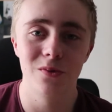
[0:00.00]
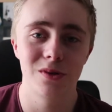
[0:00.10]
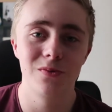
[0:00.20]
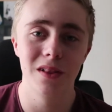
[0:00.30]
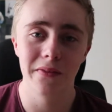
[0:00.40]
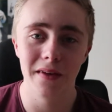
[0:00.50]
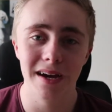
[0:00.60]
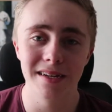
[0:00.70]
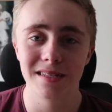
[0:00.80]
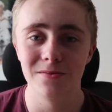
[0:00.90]
It was really
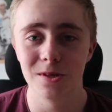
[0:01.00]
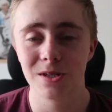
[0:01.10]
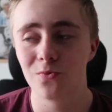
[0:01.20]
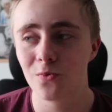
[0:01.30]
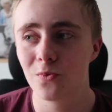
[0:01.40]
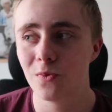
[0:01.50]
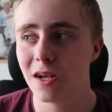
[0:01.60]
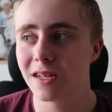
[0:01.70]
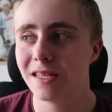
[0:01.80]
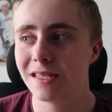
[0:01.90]
nice. It was
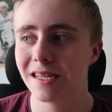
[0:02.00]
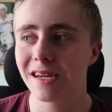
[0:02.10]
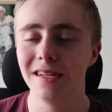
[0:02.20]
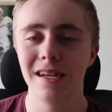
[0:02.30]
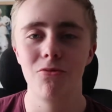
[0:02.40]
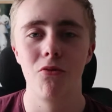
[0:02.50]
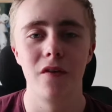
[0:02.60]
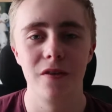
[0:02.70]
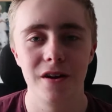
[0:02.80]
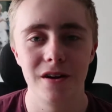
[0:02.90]
like the second day we
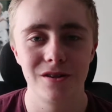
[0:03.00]
were there,